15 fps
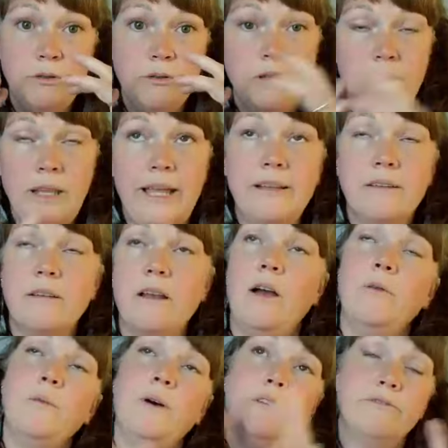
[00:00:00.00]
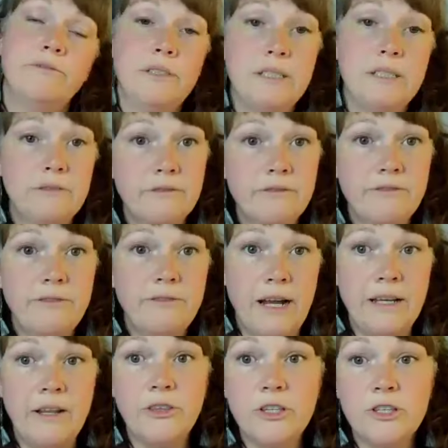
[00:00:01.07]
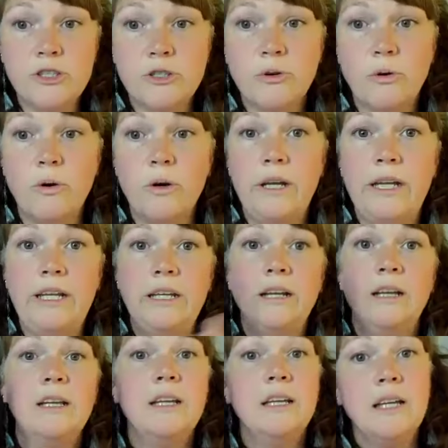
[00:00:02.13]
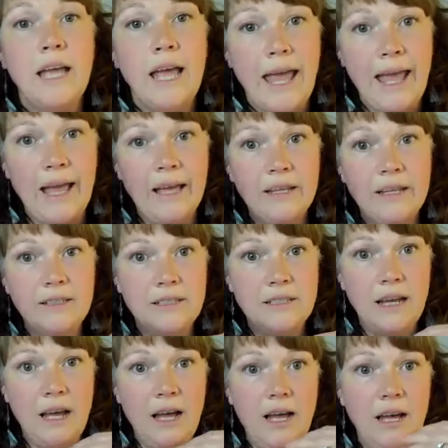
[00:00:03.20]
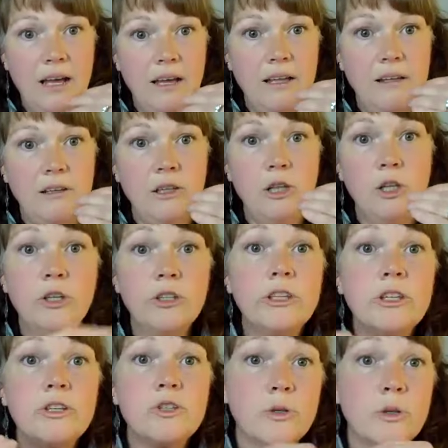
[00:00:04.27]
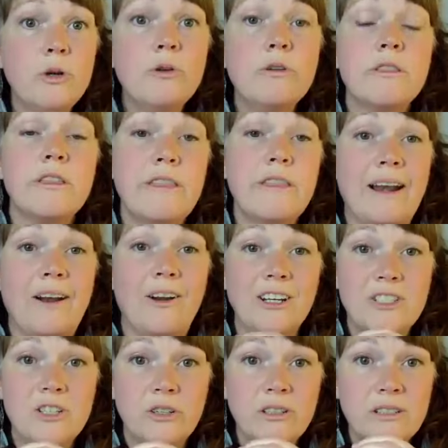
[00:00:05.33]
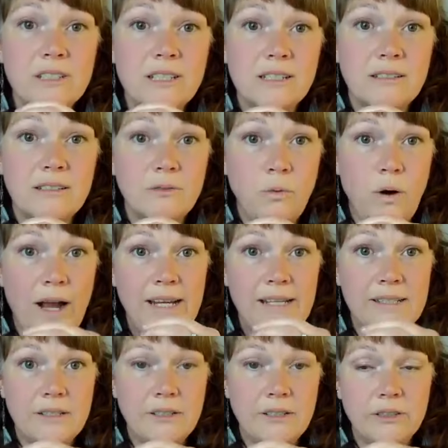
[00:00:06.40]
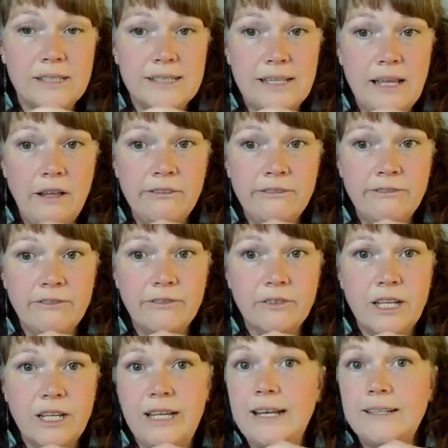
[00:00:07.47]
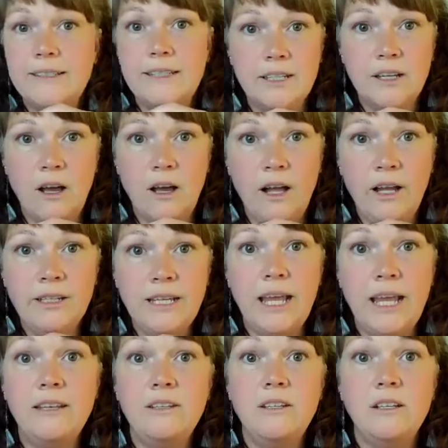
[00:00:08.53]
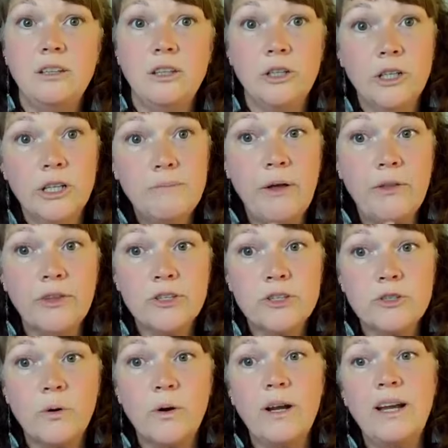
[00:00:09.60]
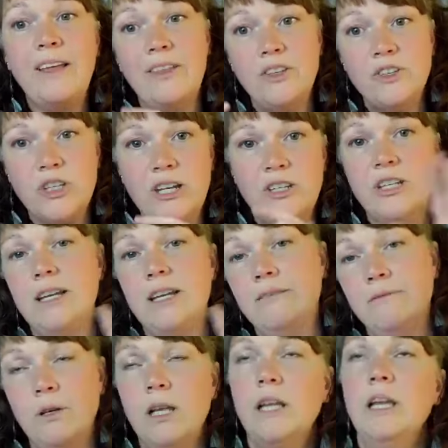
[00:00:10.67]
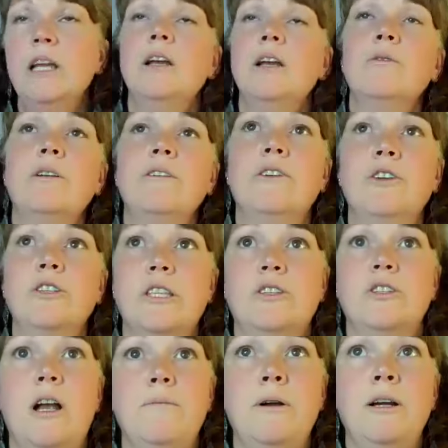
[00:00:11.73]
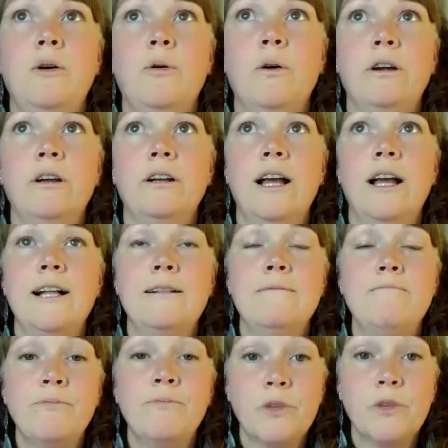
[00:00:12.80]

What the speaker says: the root, like, find out the story and learn the truth that our wise adult self connected to God can learn about the story and then change it and reverse the trauma or